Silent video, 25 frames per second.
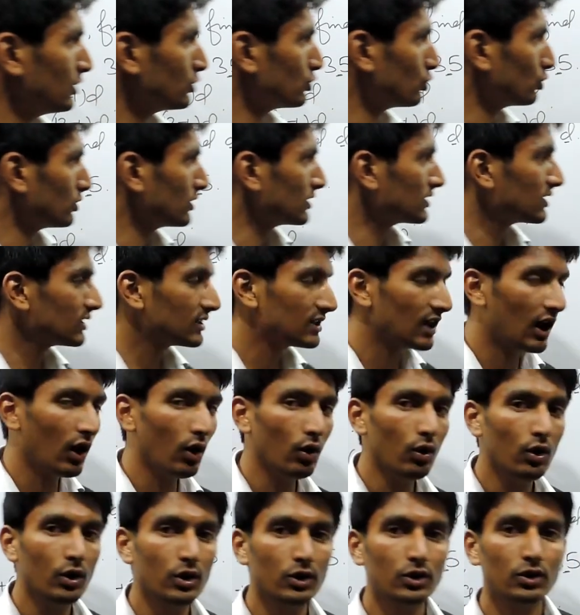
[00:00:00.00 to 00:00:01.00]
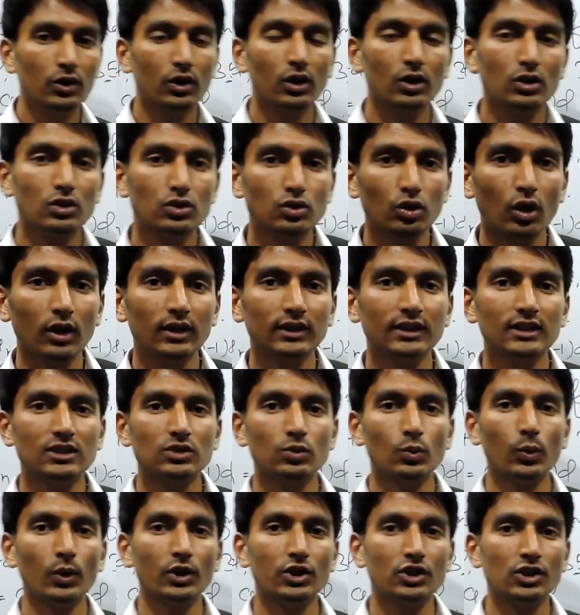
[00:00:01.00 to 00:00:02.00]
So this is how you can solve this
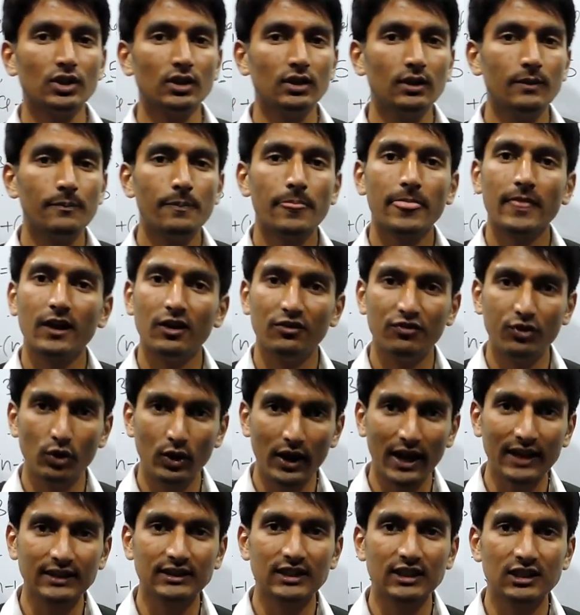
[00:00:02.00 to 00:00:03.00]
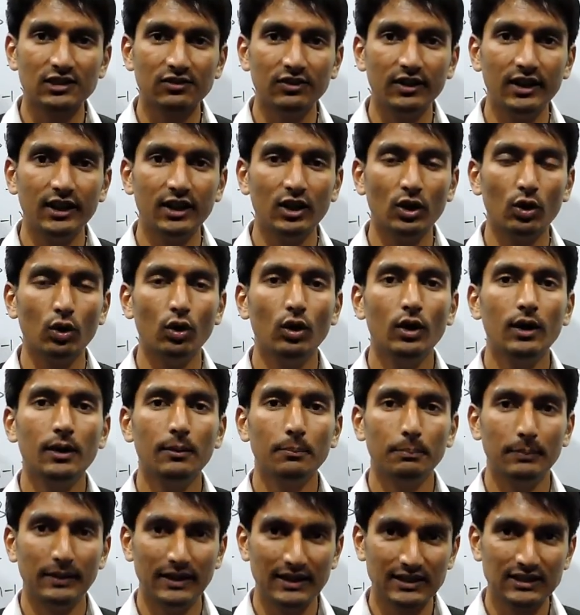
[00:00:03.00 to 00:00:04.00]
question. If you like this video,
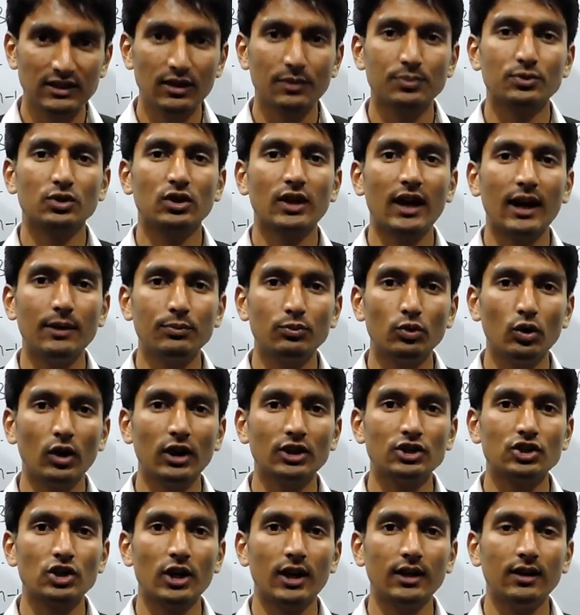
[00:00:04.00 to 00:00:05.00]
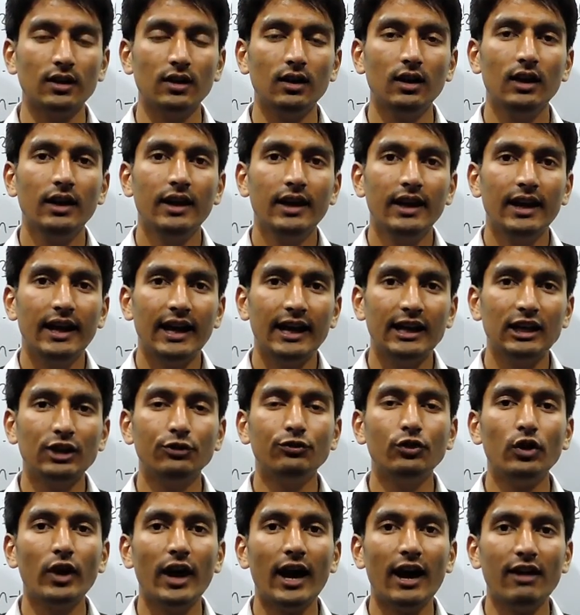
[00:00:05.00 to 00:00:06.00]
please subscribe to our channel. And
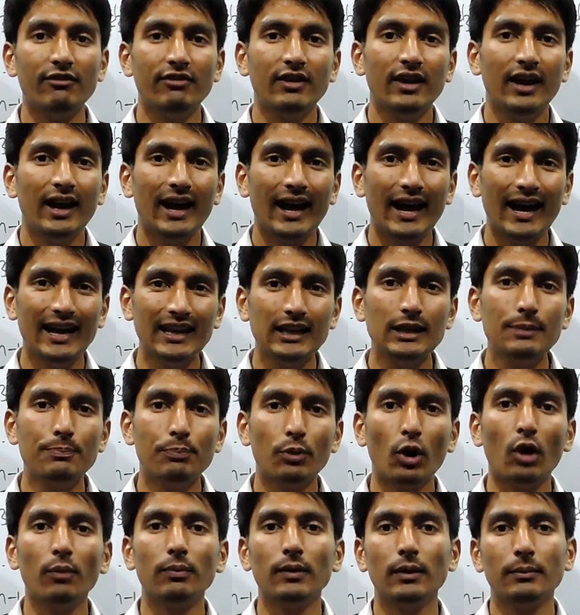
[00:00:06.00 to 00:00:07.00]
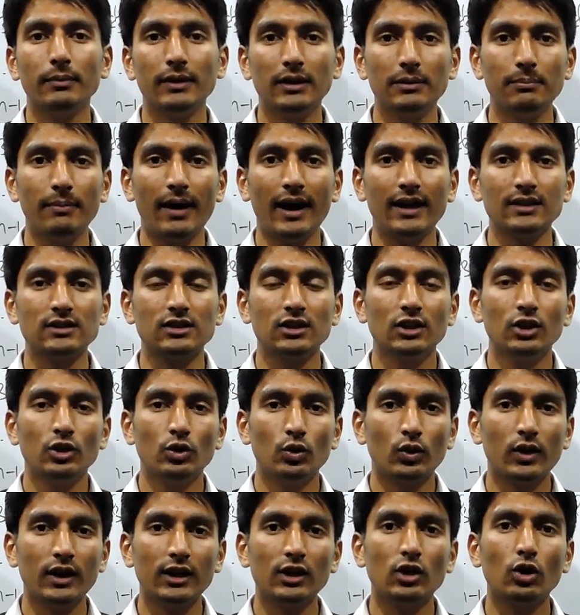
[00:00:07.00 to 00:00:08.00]
if you have any problem in maths,
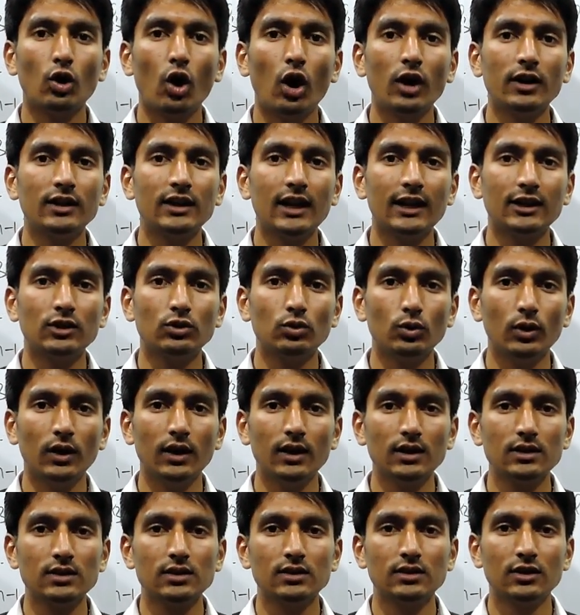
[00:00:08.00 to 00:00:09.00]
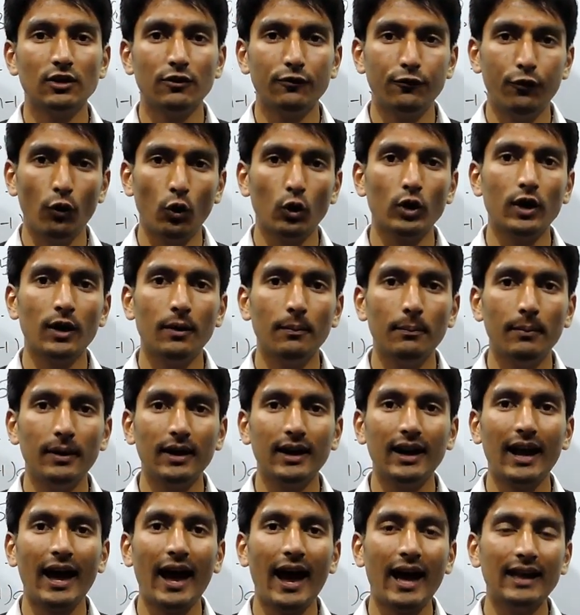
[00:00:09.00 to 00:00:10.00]
you can contact to us. The phone
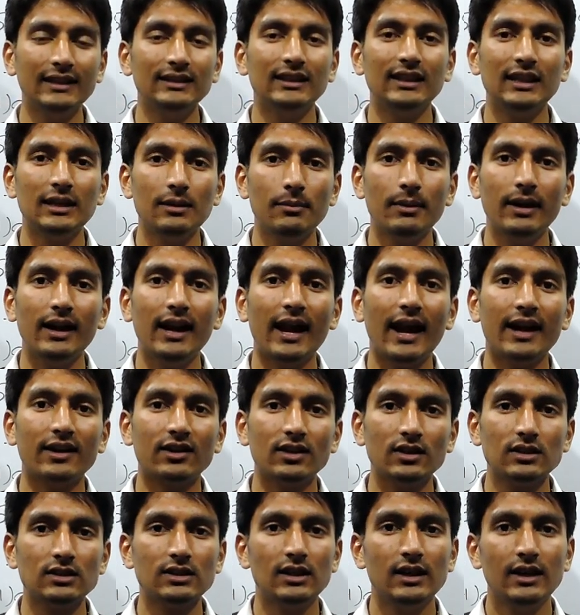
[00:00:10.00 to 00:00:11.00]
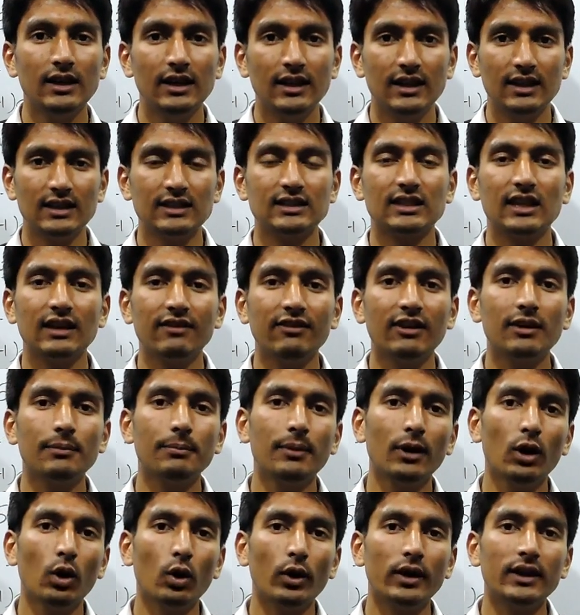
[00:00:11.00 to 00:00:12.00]
number and the email address is given
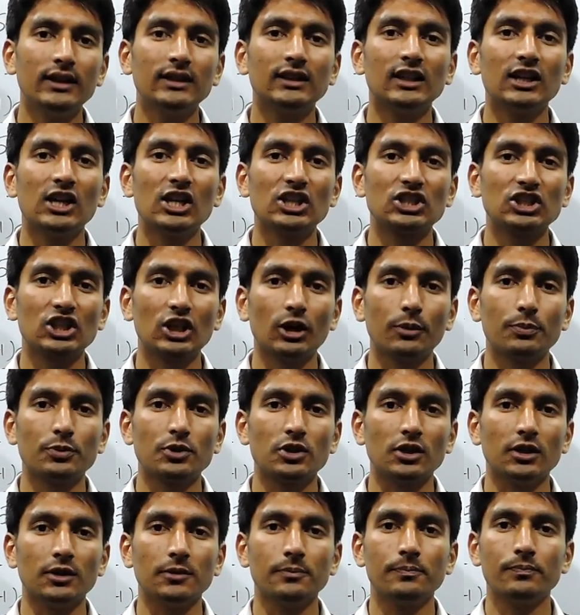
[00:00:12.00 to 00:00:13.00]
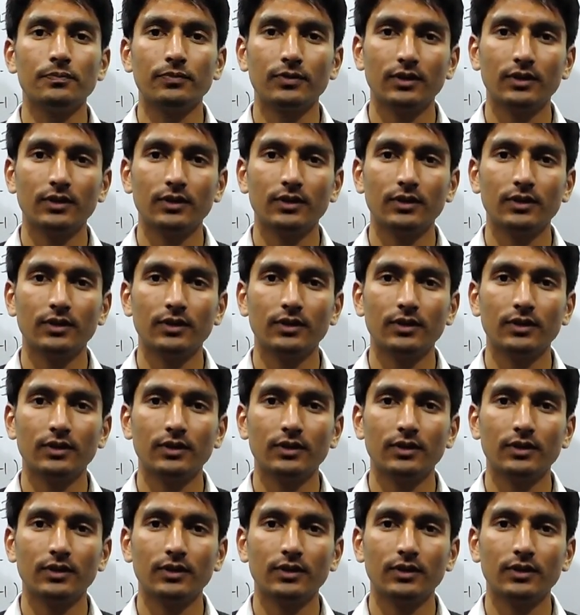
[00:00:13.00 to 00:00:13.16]
below in the description.